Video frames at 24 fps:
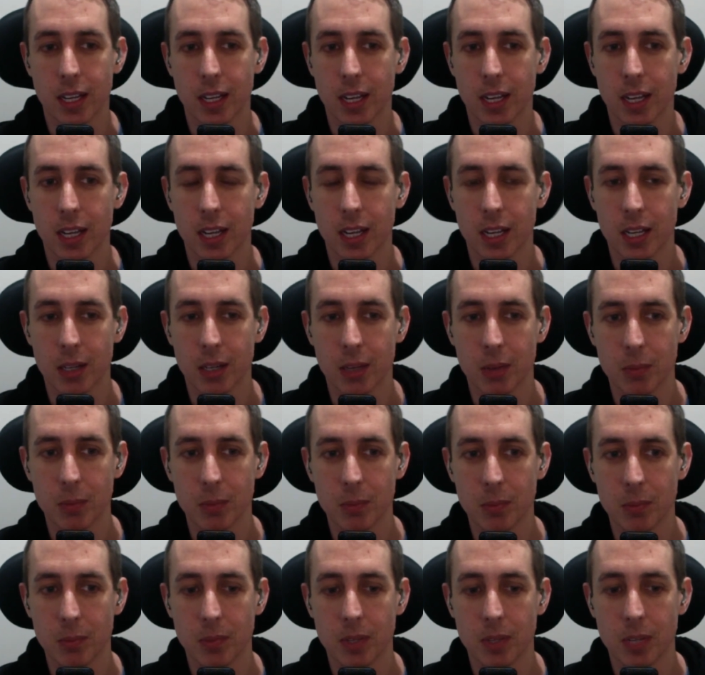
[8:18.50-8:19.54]

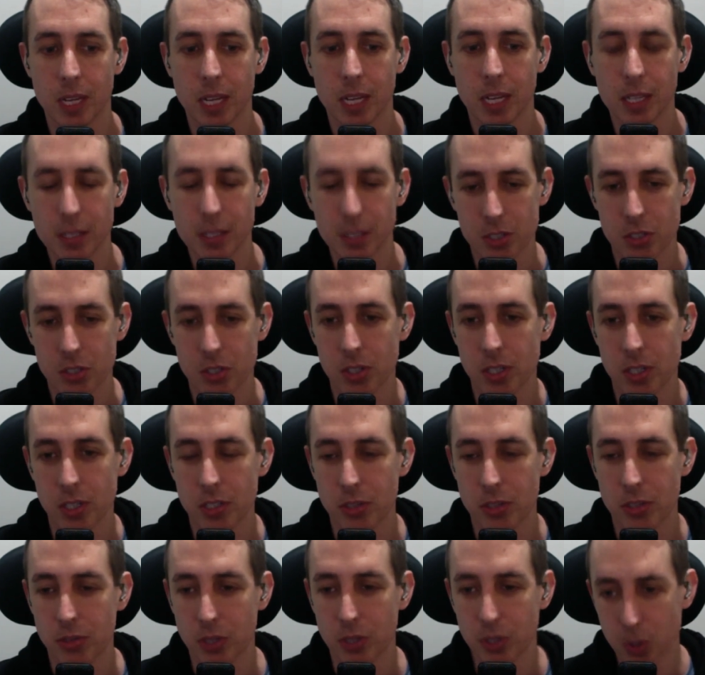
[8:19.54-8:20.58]
in the studio
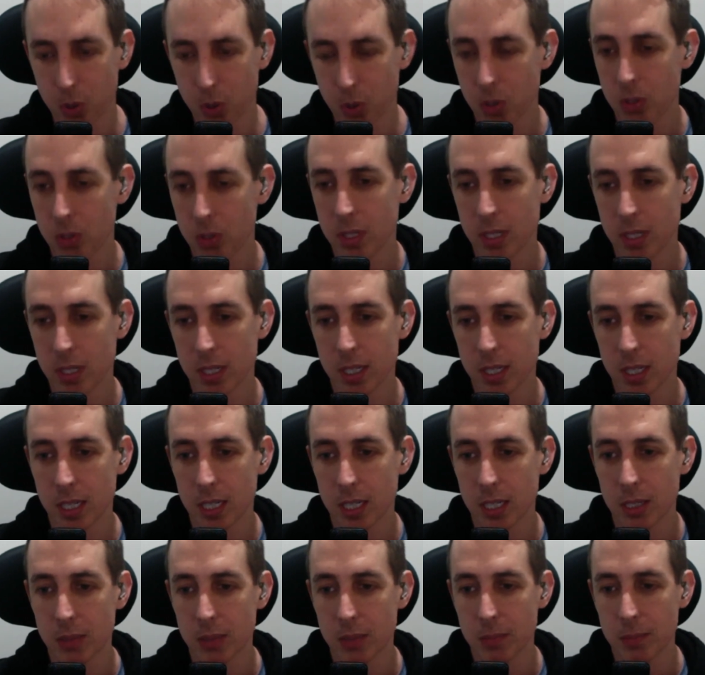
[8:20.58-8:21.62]
to record
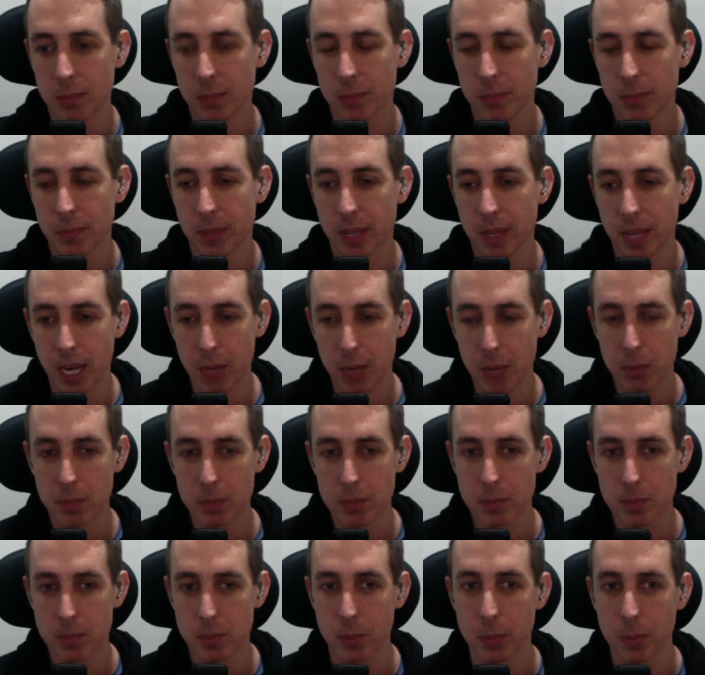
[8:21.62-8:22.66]

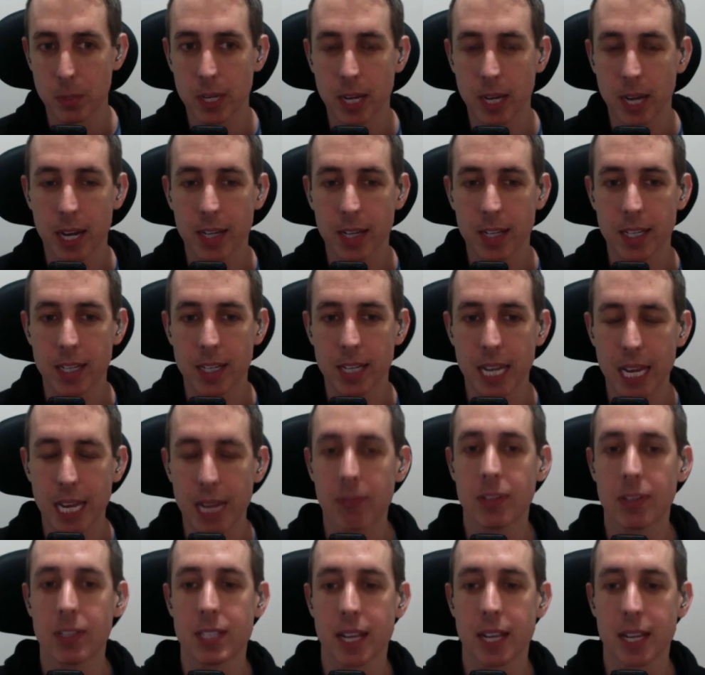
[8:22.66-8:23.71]
albums, but we hardly
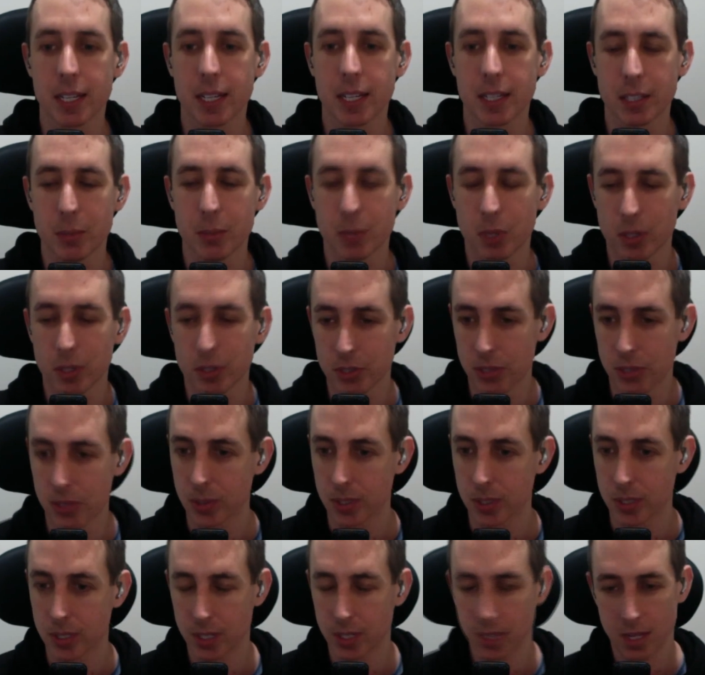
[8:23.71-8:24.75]
ever take them on
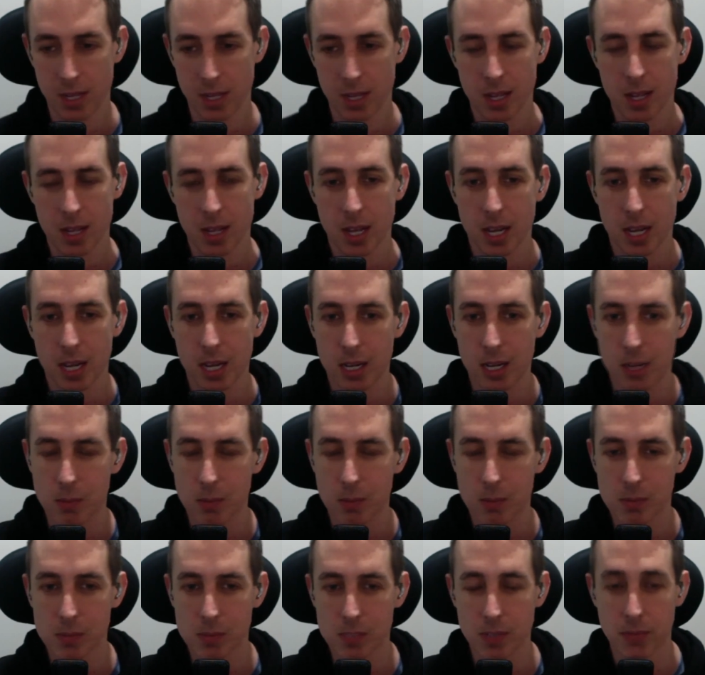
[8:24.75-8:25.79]
tour.
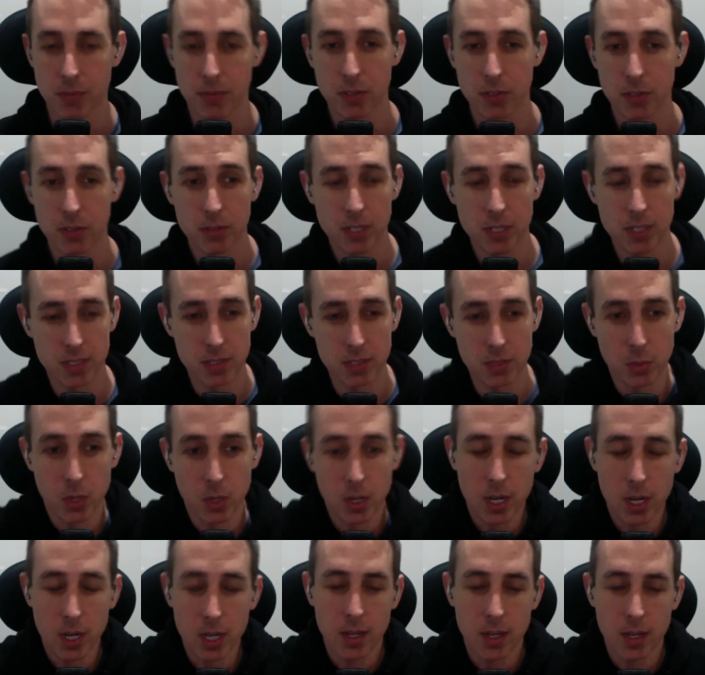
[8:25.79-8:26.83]
There's a few reasons
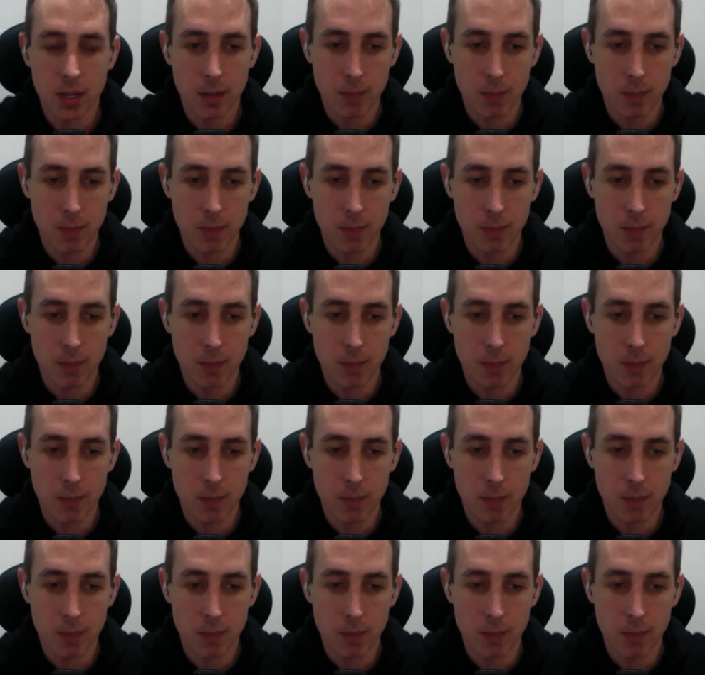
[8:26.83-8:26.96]
why.